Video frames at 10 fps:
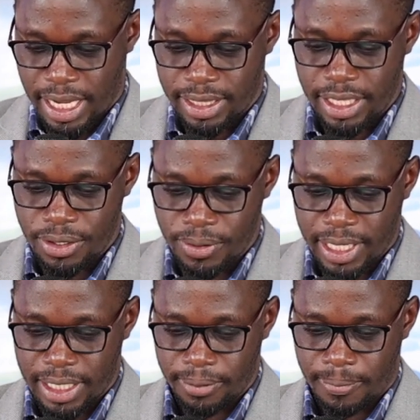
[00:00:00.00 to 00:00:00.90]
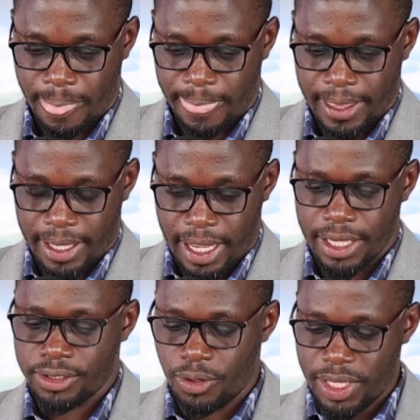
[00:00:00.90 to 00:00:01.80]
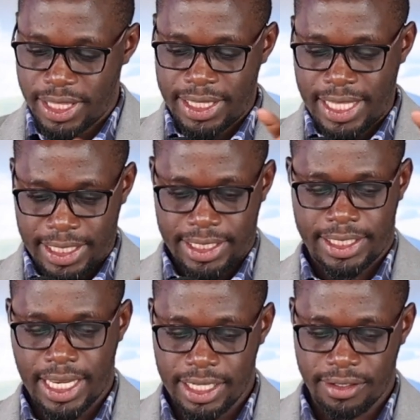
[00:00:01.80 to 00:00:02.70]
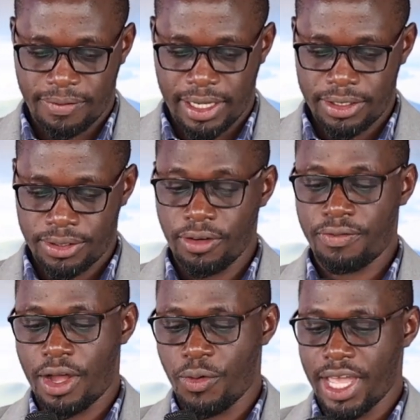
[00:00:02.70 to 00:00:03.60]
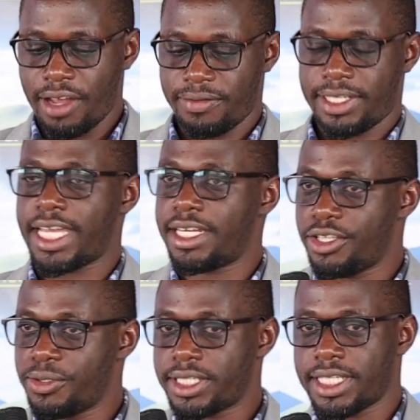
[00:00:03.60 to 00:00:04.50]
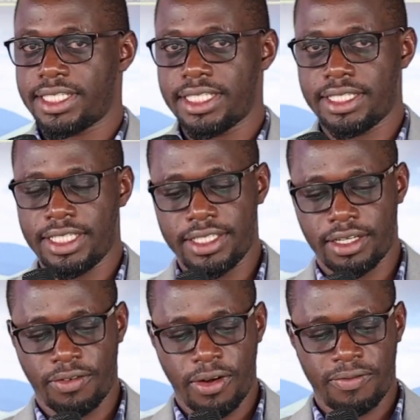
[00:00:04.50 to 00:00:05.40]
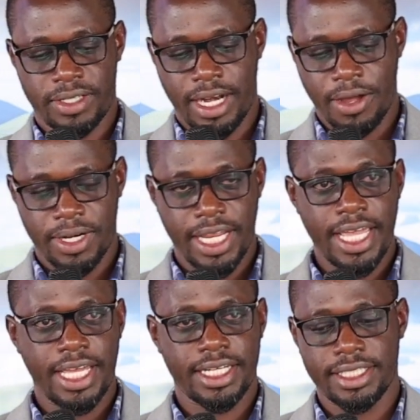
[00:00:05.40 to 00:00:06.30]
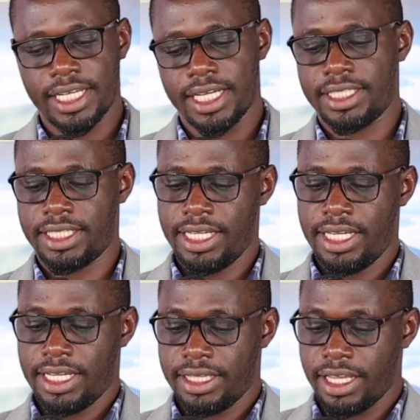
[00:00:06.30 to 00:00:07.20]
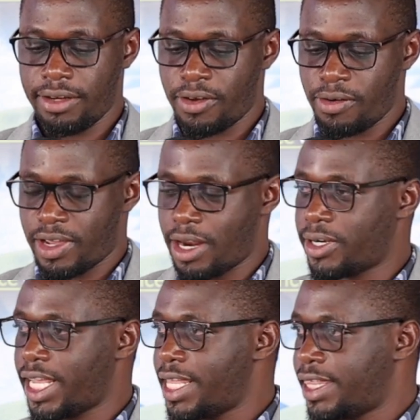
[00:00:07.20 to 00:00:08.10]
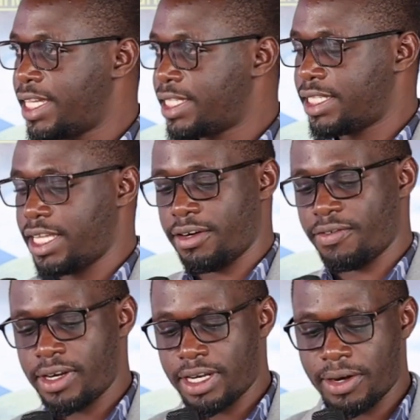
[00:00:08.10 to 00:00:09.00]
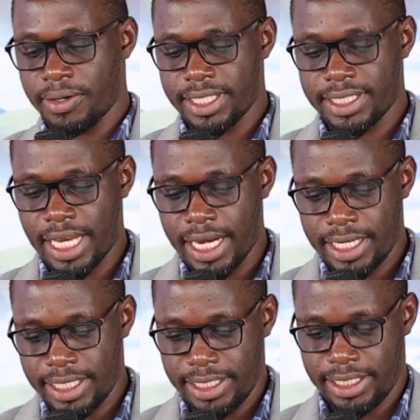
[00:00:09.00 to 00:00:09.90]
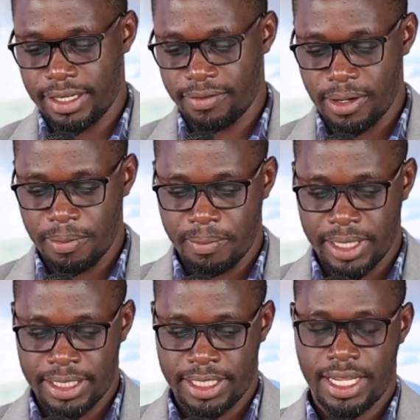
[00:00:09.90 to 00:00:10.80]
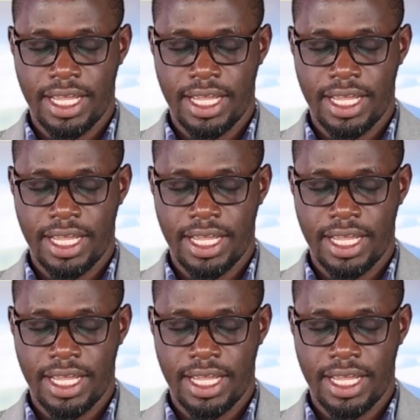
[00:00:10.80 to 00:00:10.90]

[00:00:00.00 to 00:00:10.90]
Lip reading: the UK. So within that challenge fund, so far we have 10 use cases. This revolves around AI research, they revolve around ethics, they revolve around standards development,